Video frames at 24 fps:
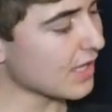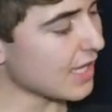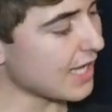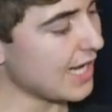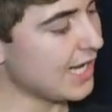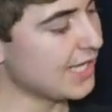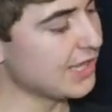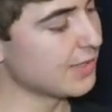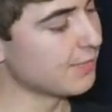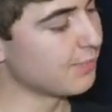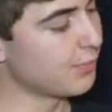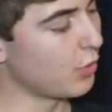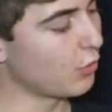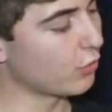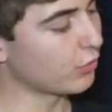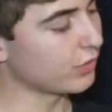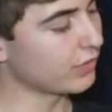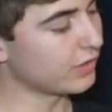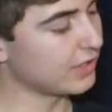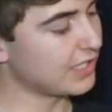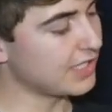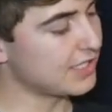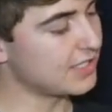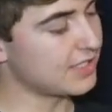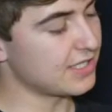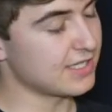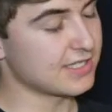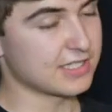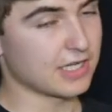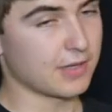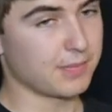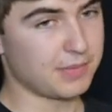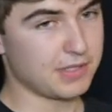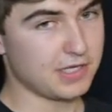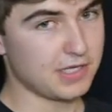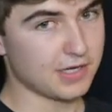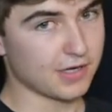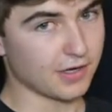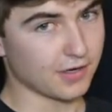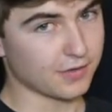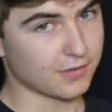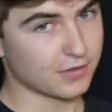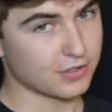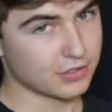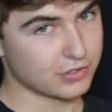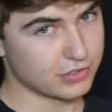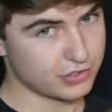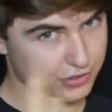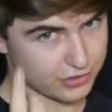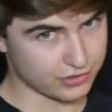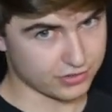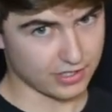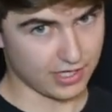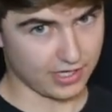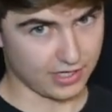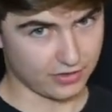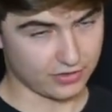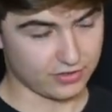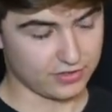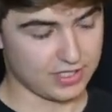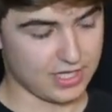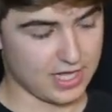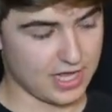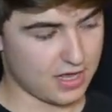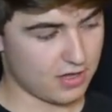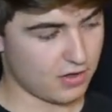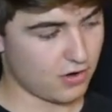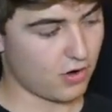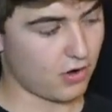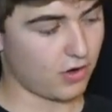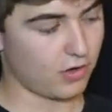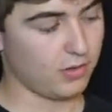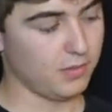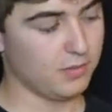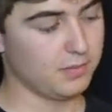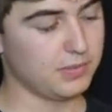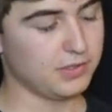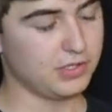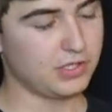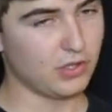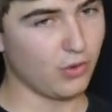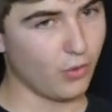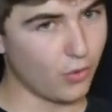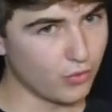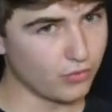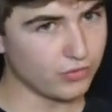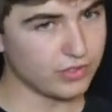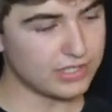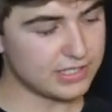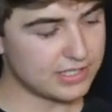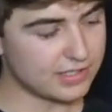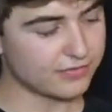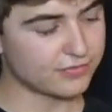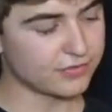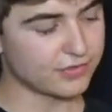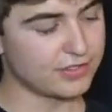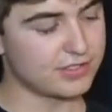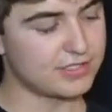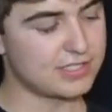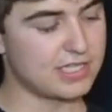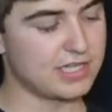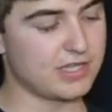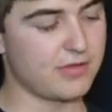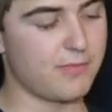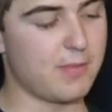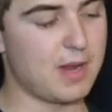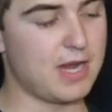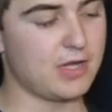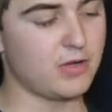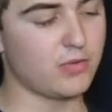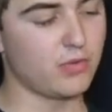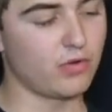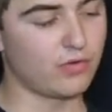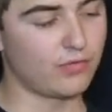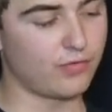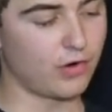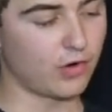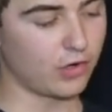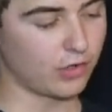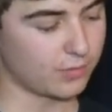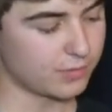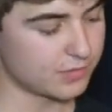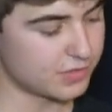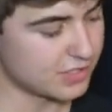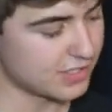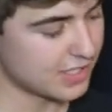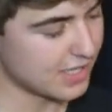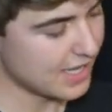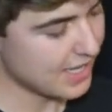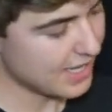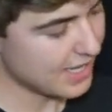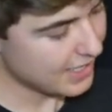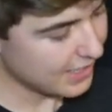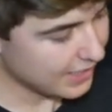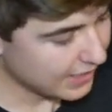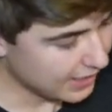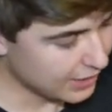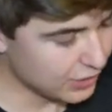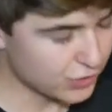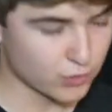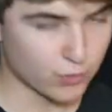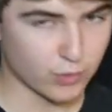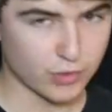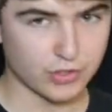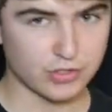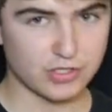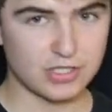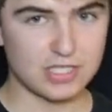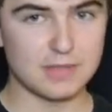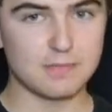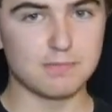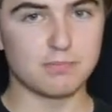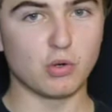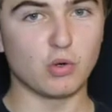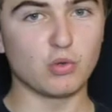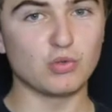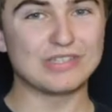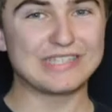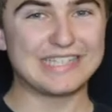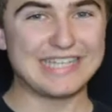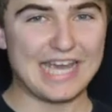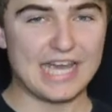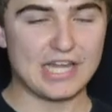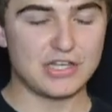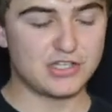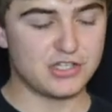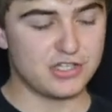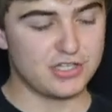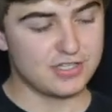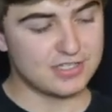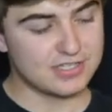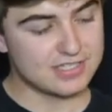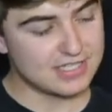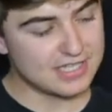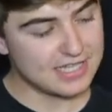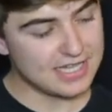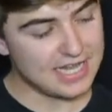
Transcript: and the bolt release is up here, just like on the AR. But the only difference in the manual of arms is where the bolt catches.